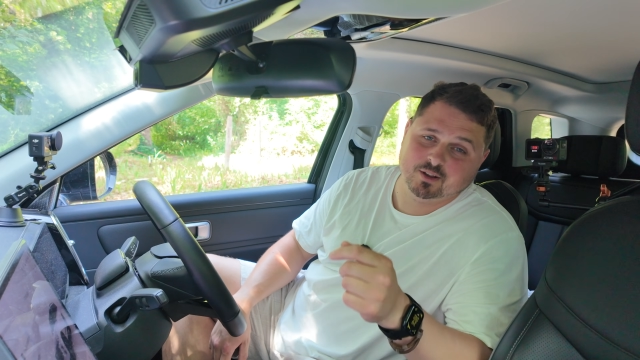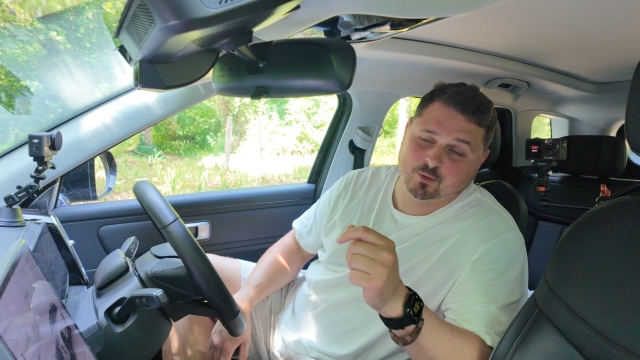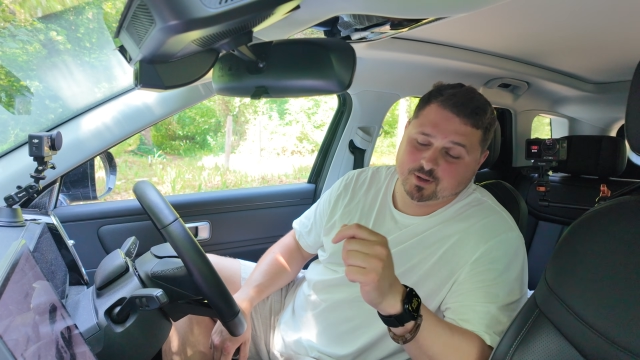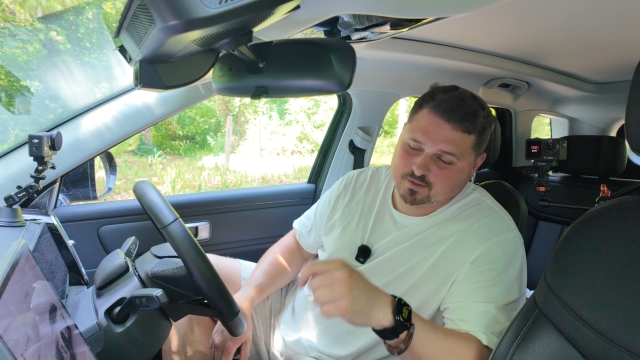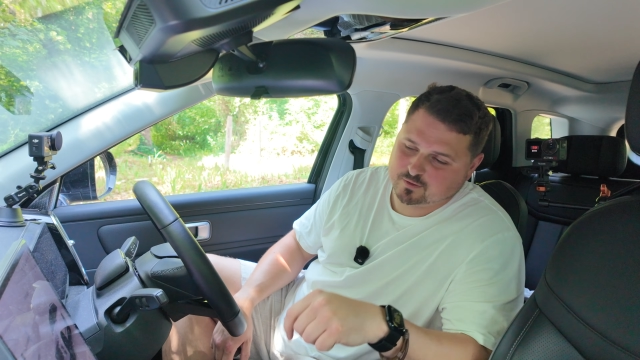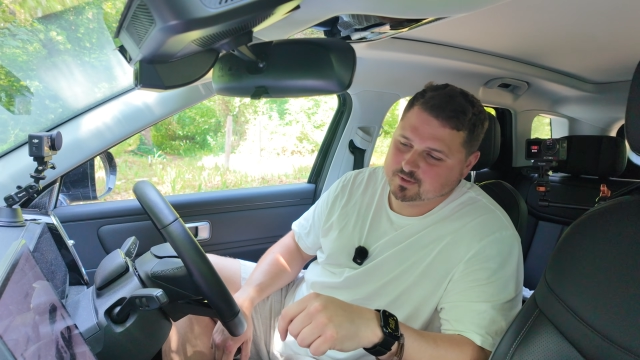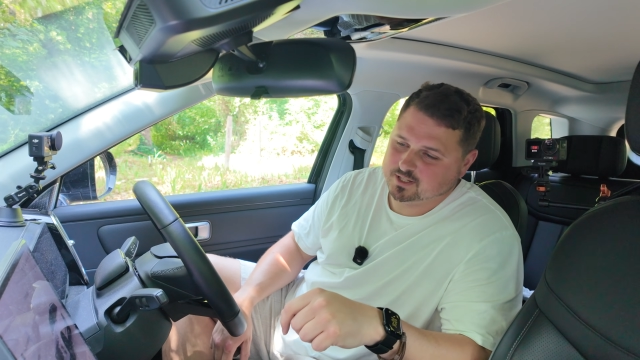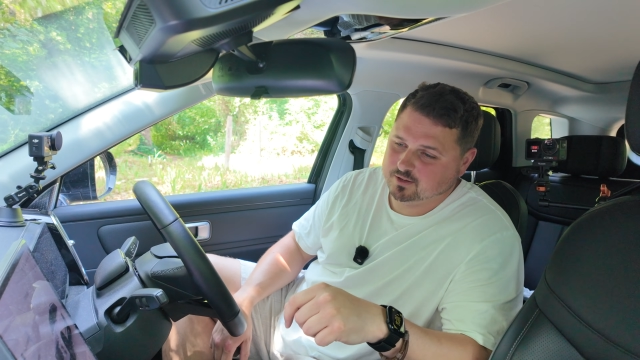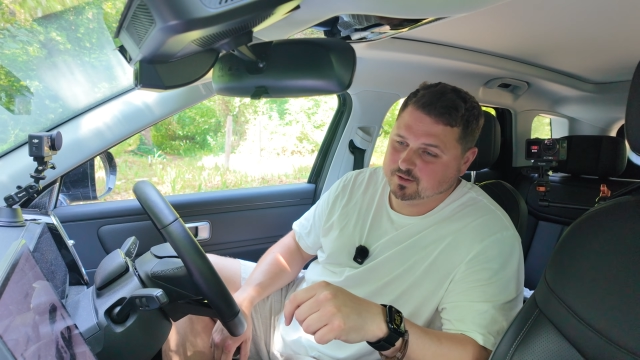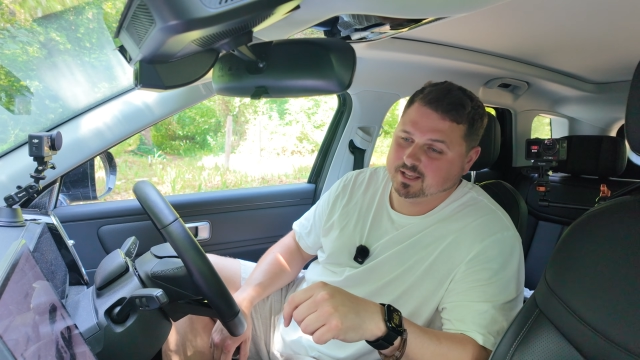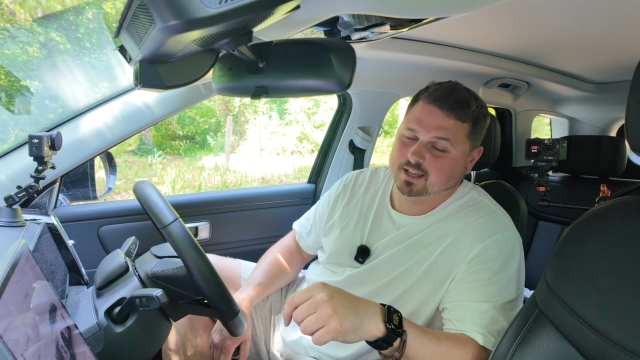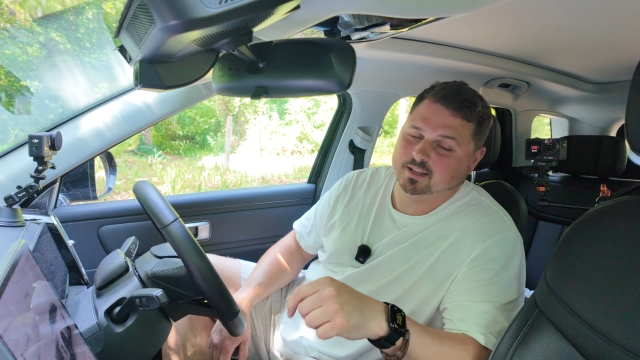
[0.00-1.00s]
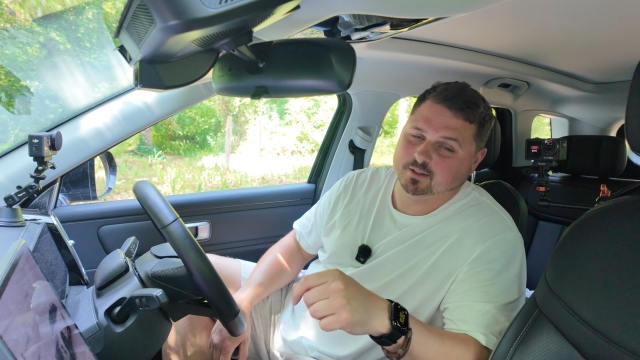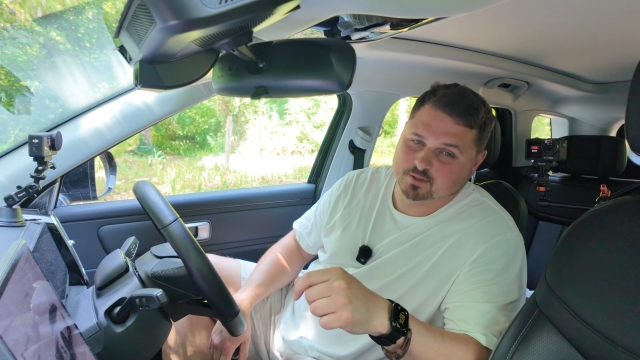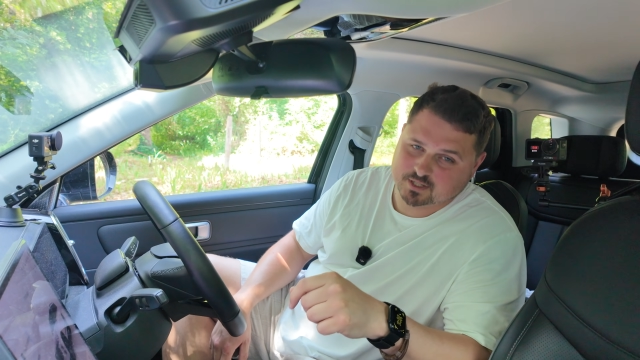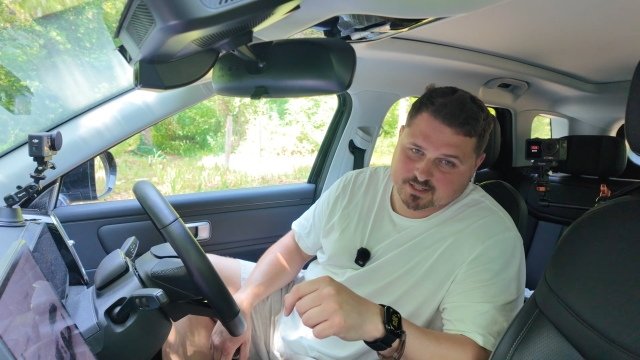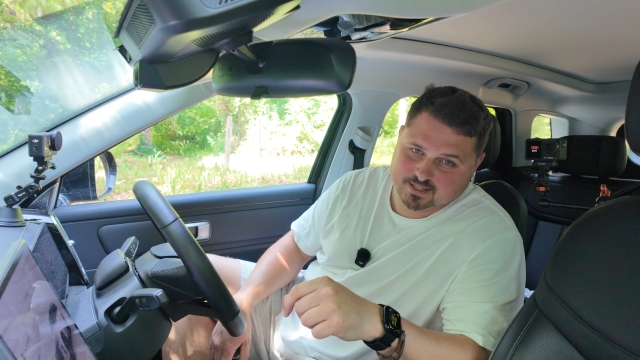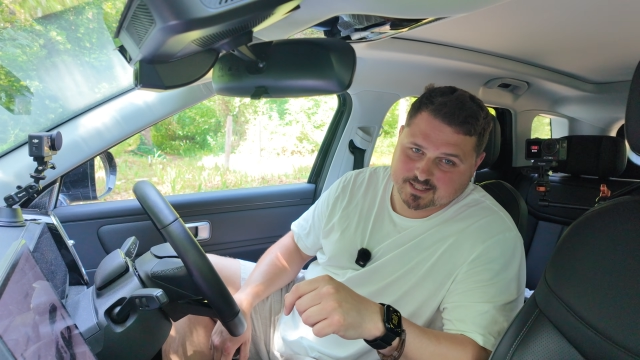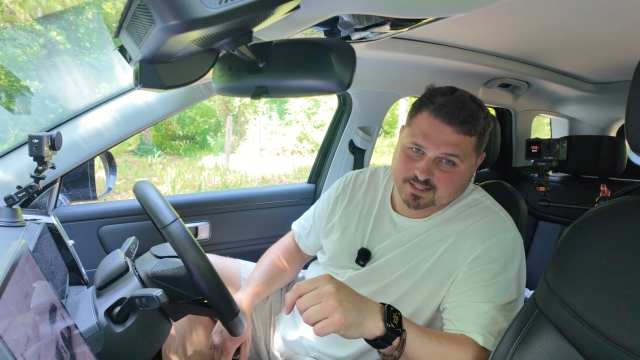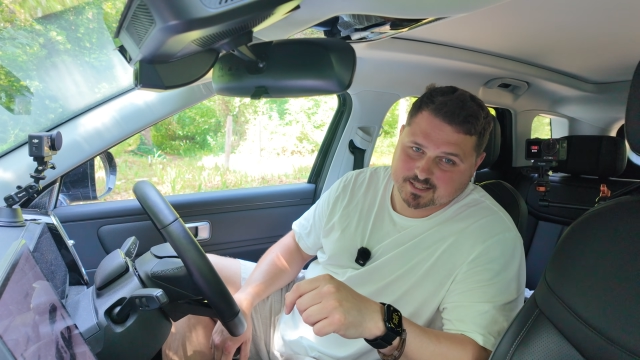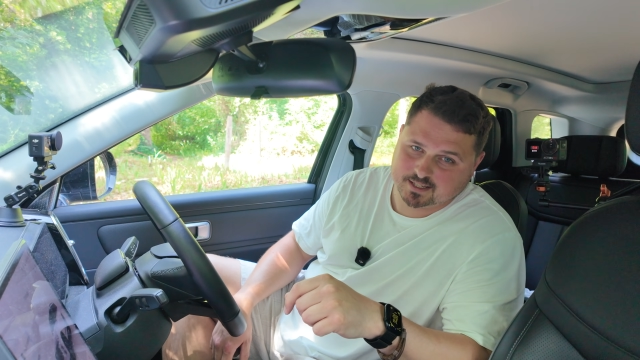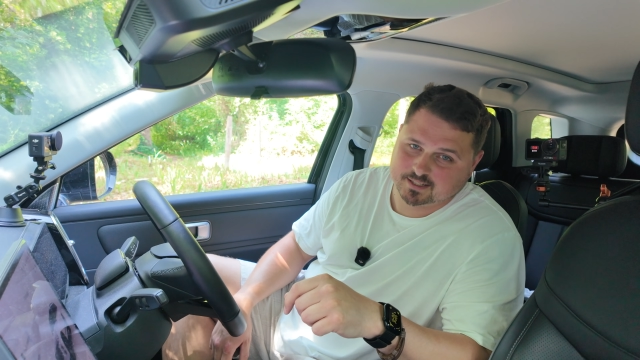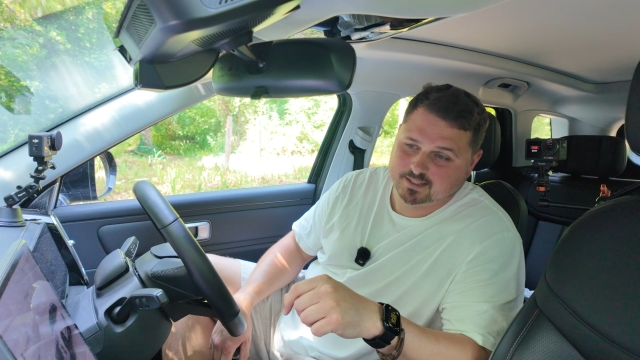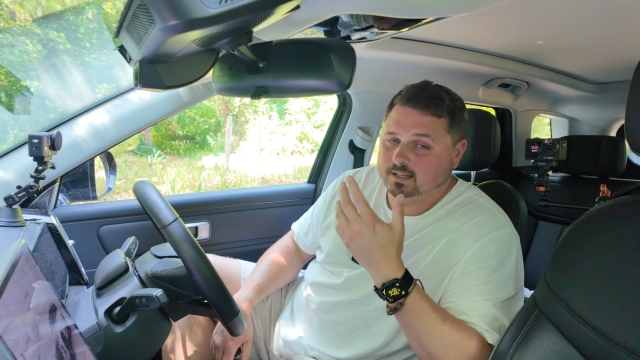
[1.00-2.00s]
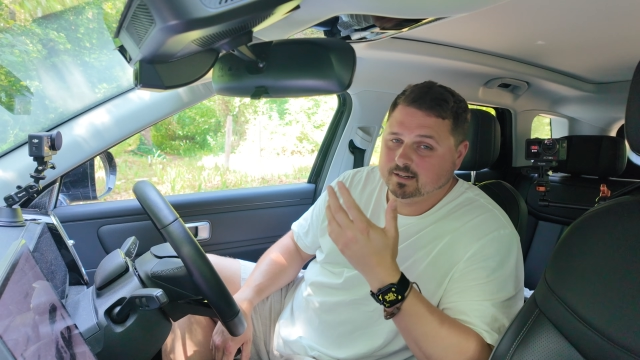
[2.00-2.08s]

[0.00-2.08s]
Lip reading: who is from the UK who does enter,